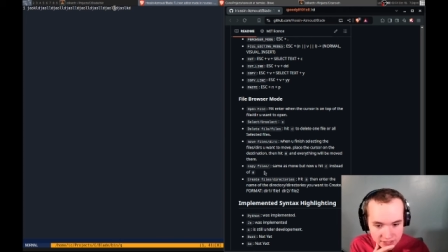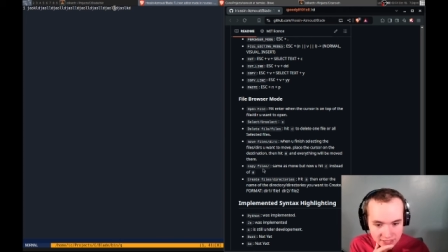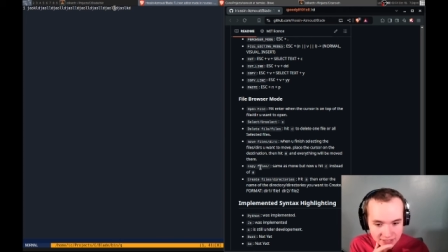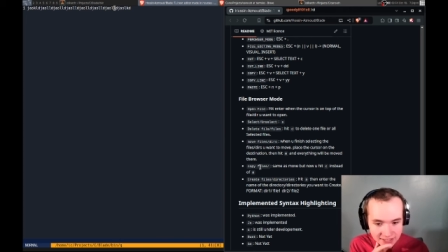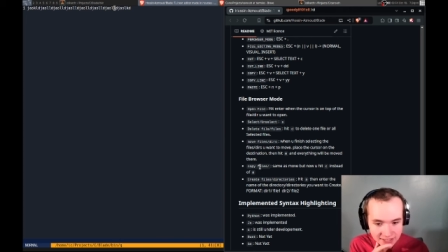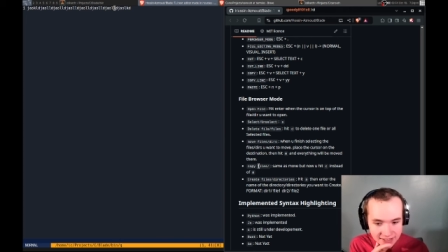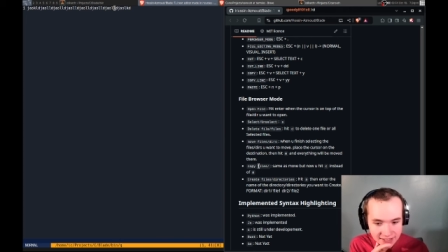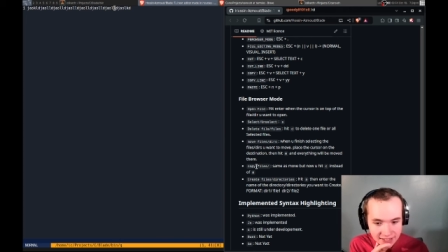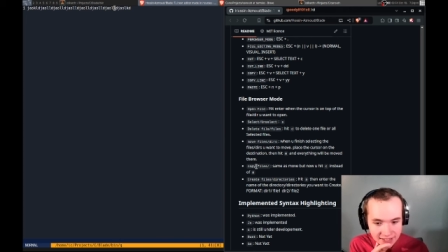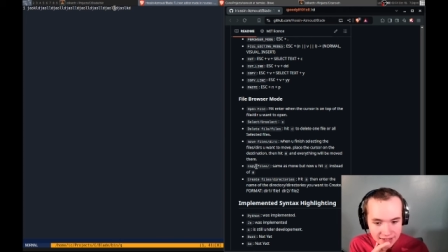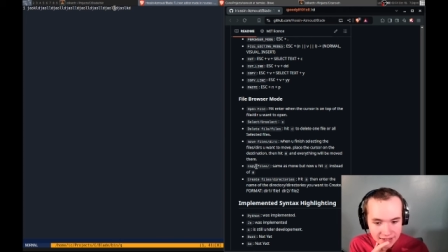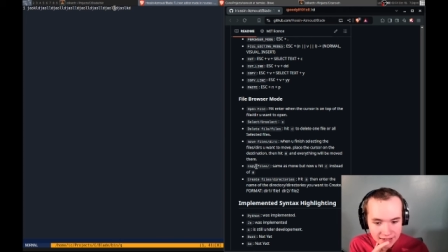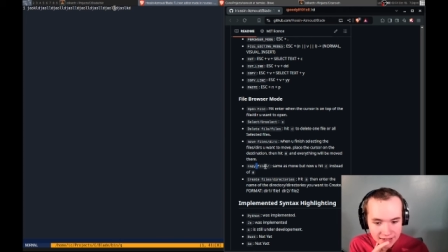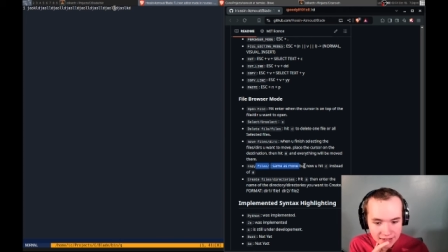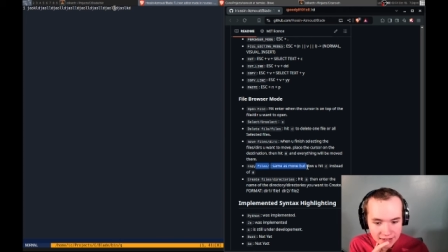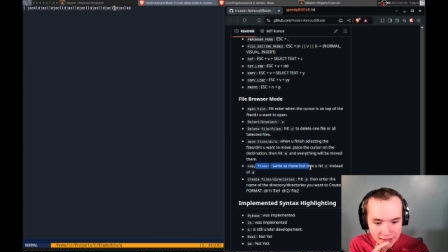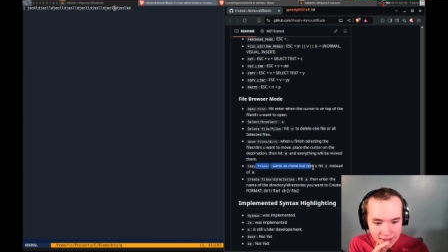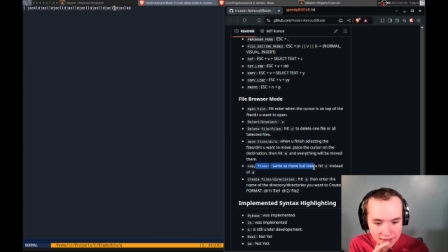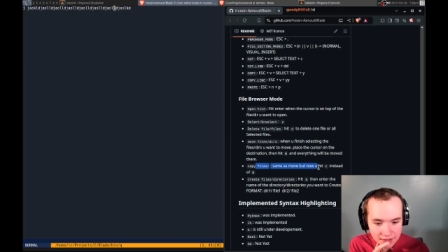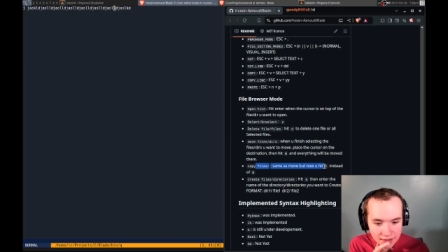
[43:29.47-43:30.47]
I like
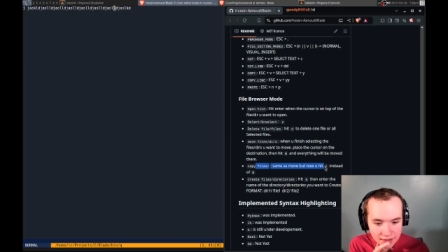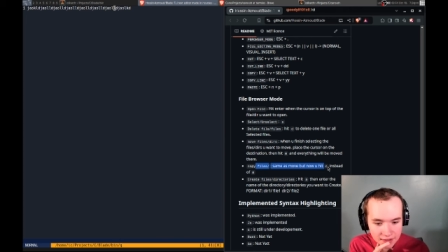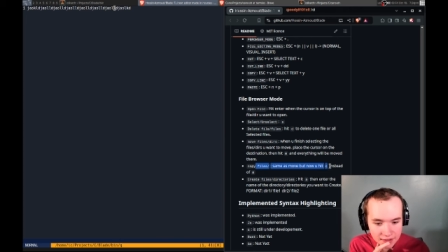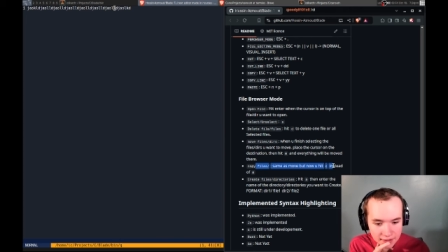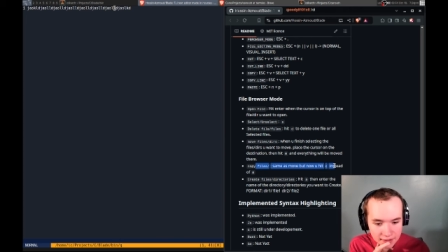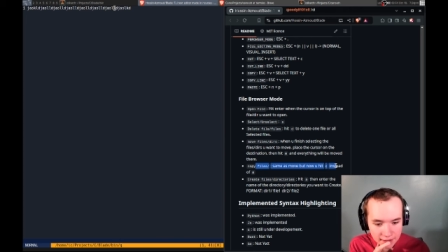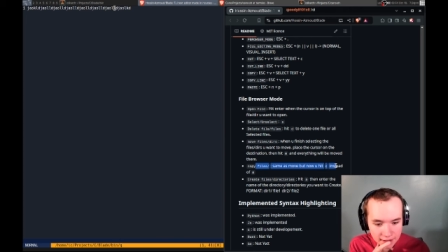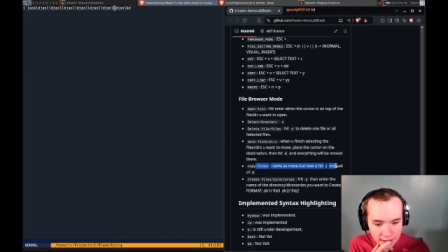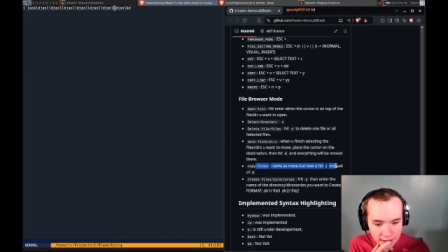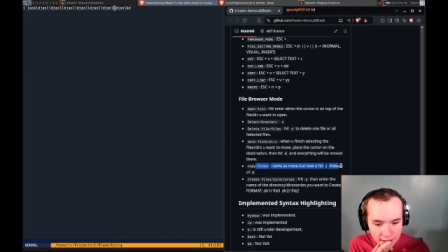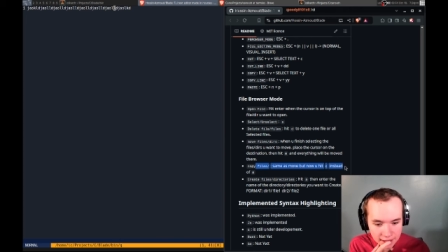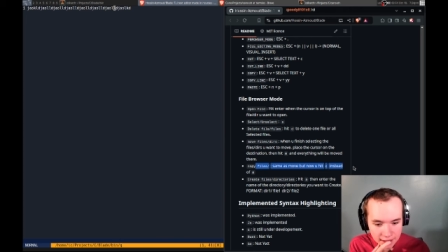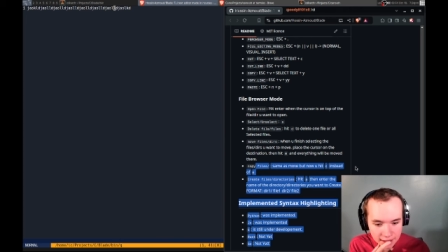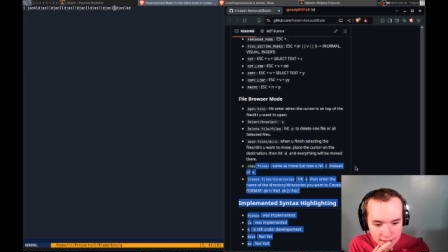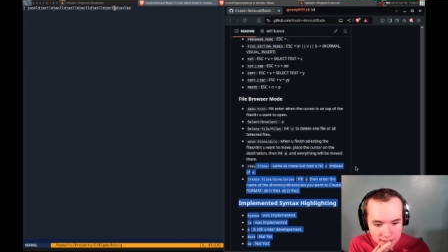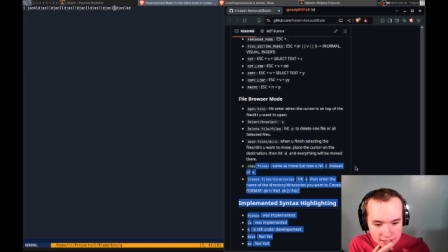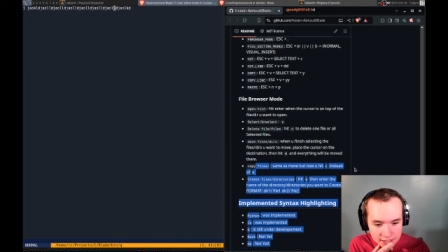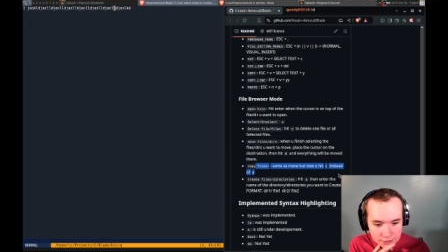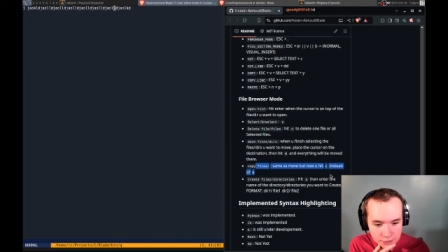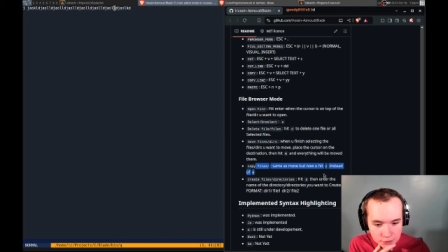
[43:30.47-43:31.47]
that.
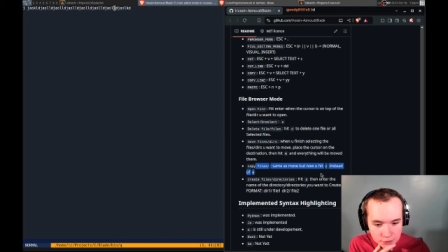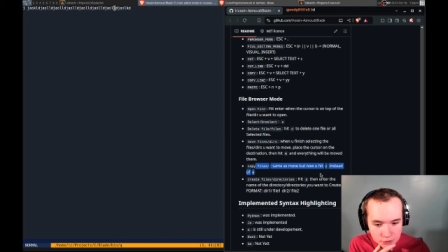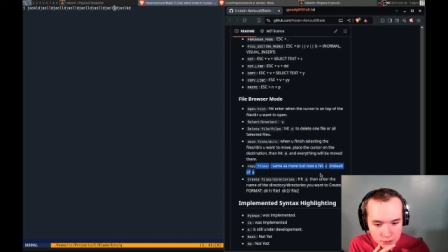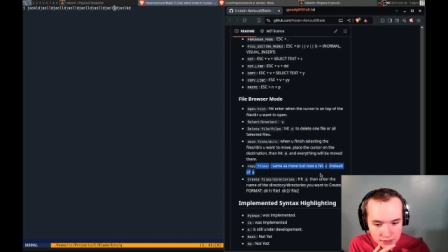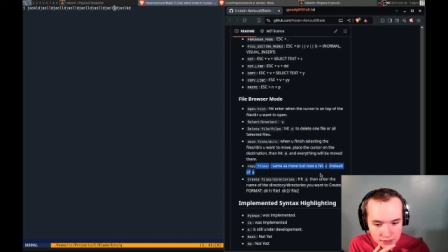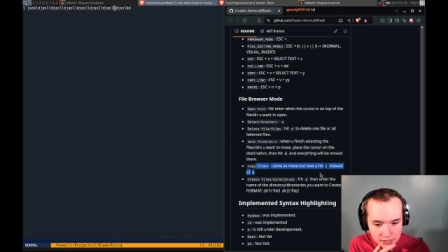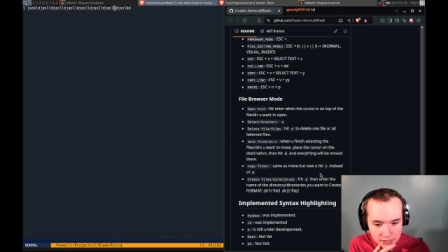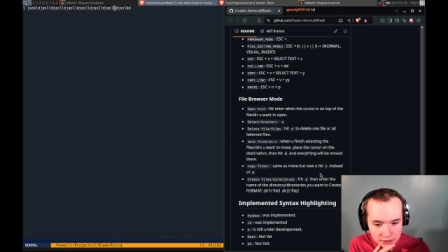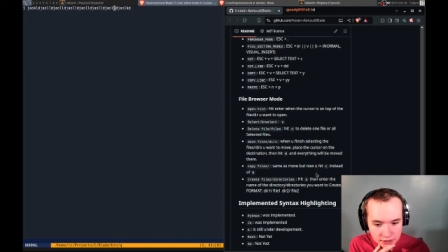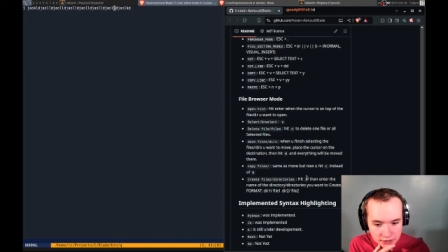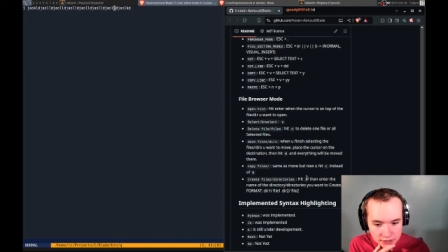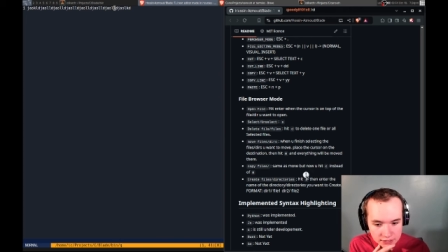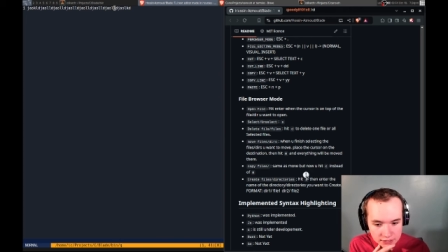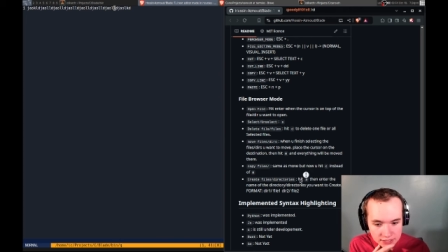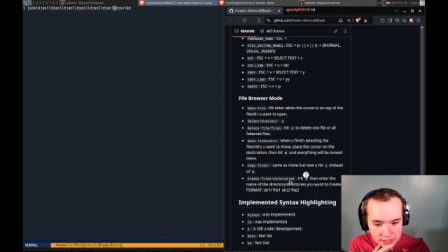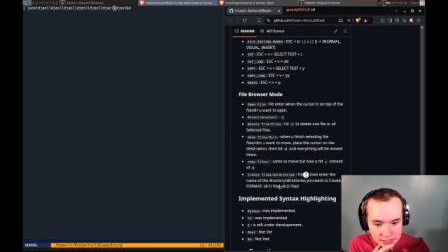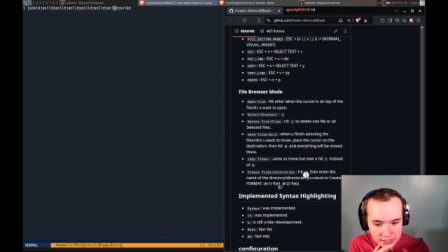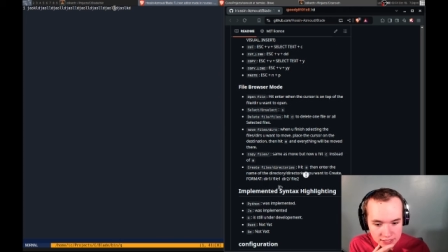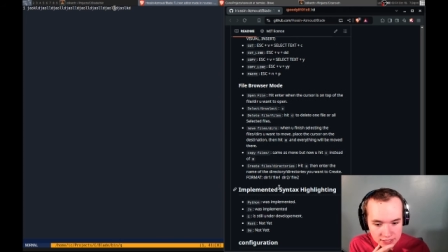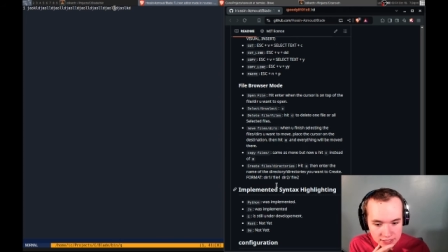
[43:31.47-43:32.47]
Same moves, but now you hit
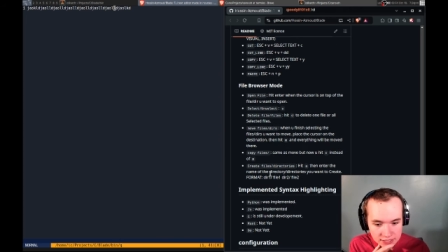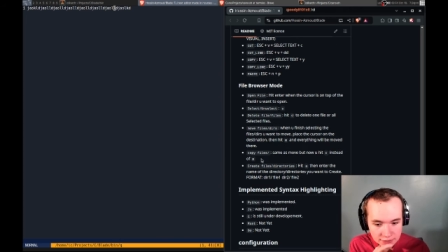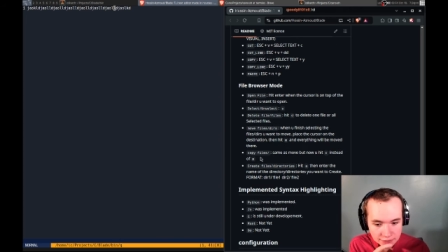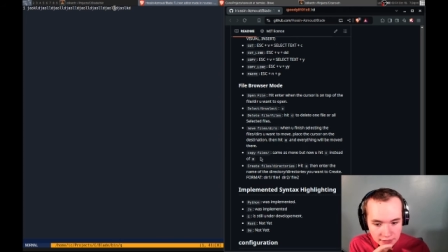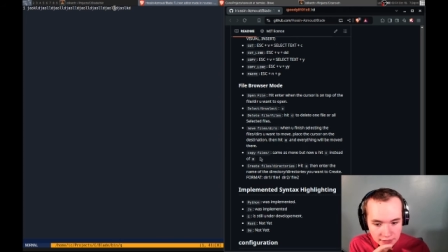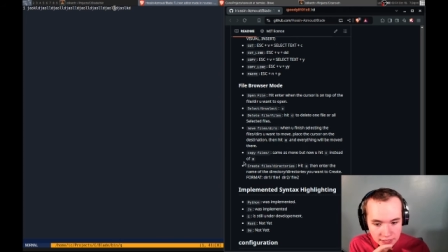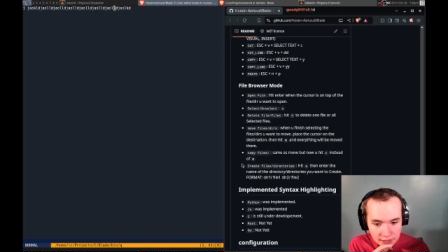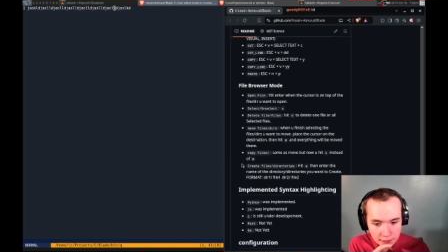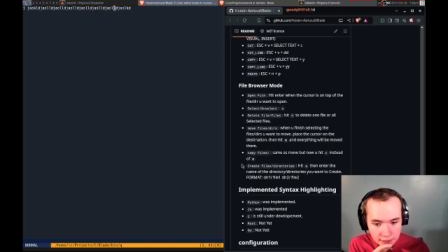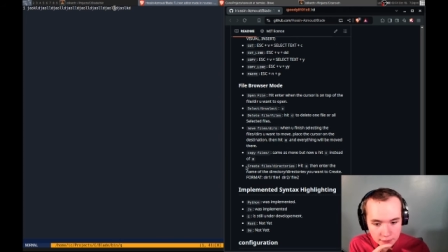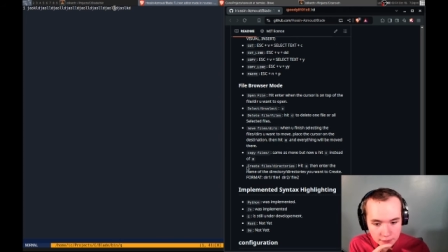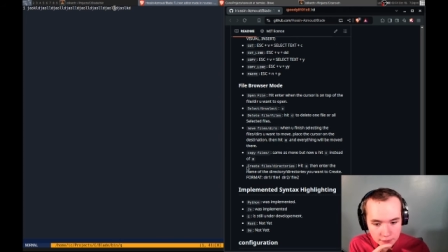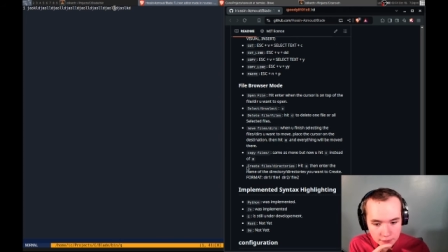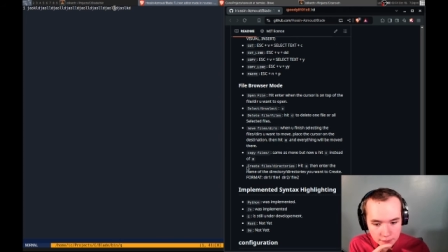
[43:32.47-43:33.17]
C instead of M.